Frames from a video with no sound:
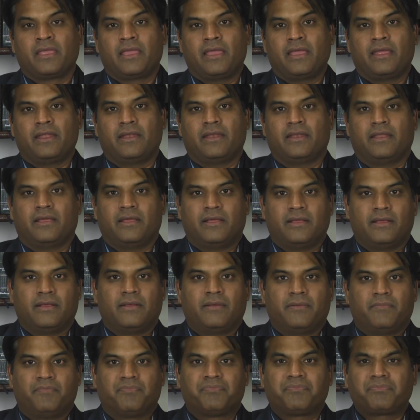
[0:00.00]
And
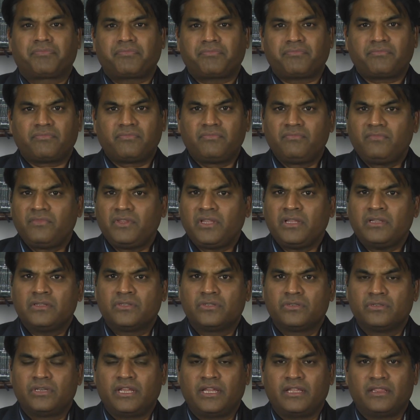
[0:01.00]

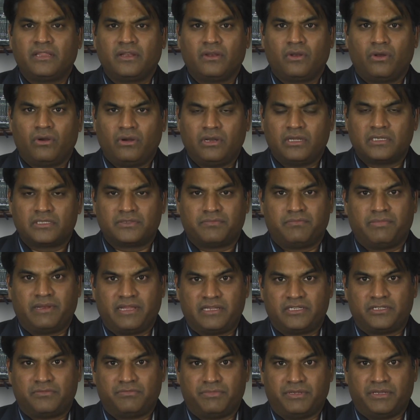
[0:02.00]
today the Lord has
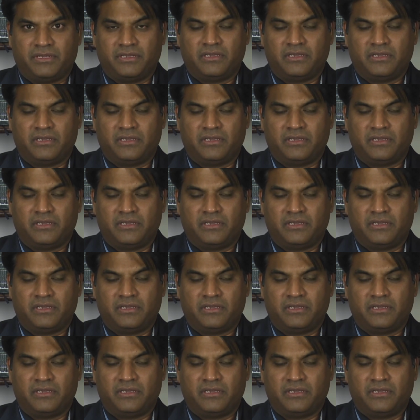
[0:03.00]
blessed me.